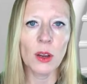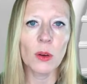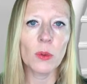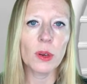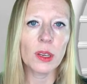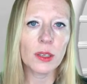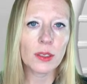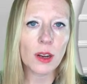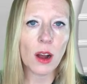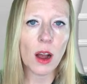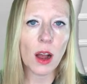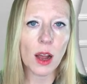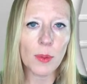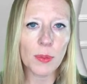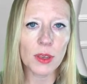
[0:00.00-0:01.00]
We need to
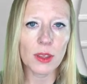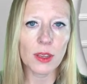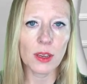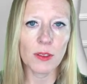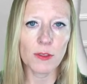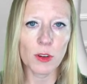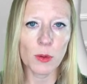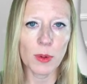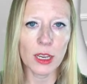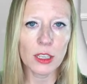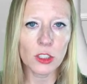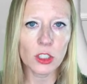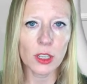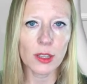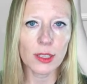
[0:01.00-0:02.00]
copy the
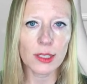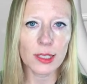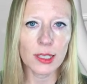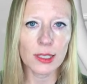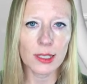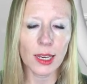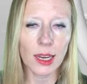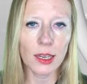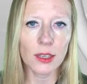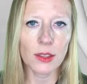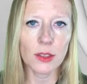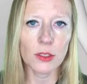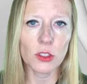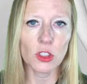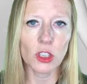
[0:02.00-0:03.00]
information that's contained in
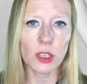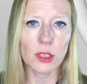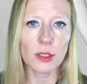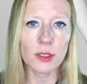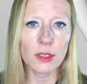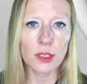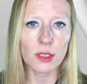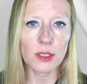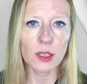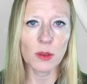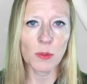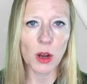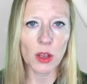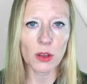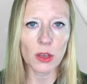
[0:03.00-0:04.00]
those genes into
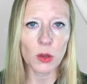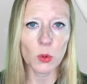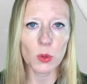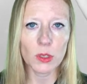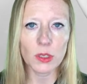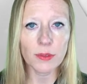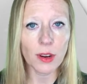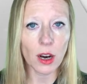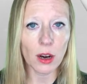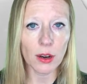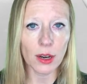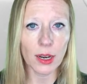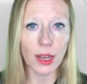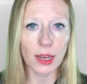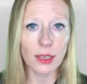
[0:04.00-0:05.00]
molecules of
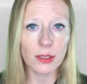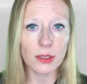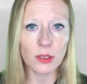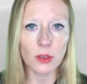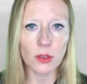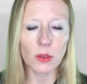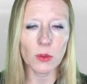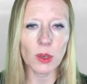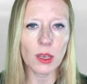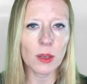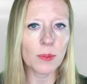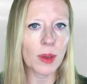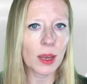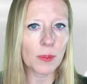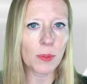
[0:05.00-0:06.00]
RNA so that we can
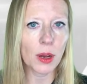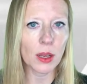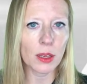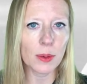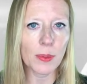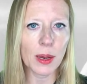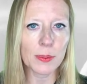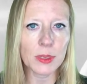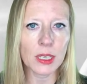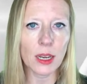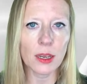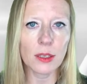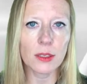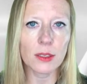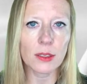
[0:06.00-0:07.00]
make
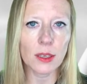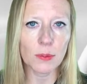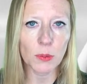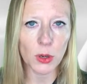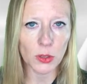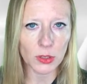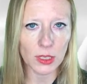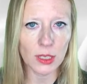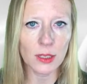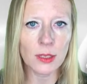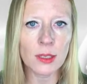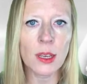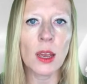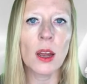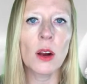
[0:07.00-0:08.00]
polypeptides,
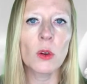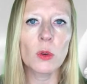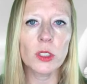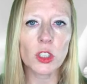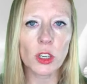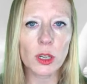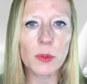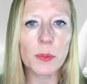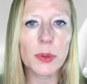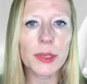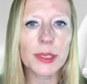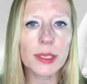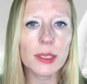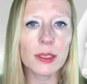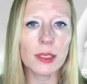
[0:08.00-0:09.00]
proteins, which are
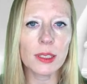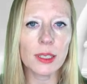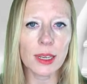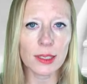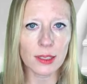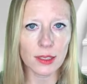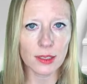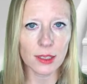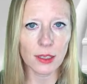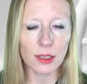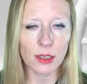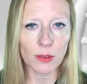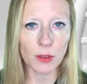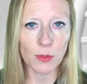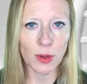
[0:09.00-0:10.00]
completely
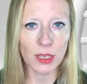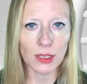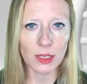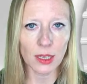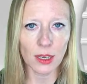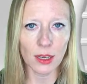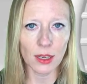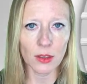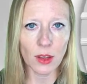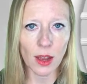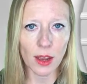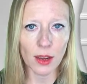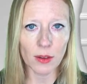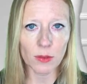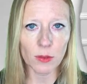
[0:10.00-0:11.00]
necessary for maintaining
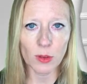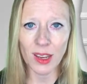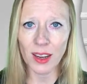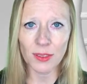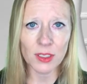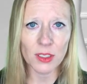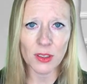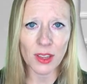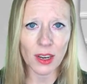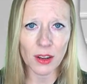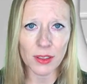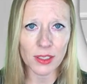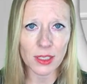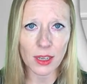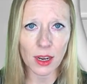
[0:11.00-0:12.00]
life. We have to do that all
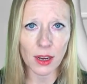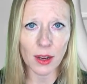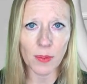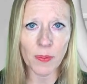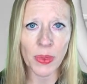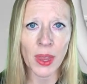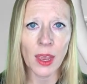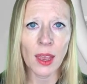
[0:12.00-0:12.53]
the time.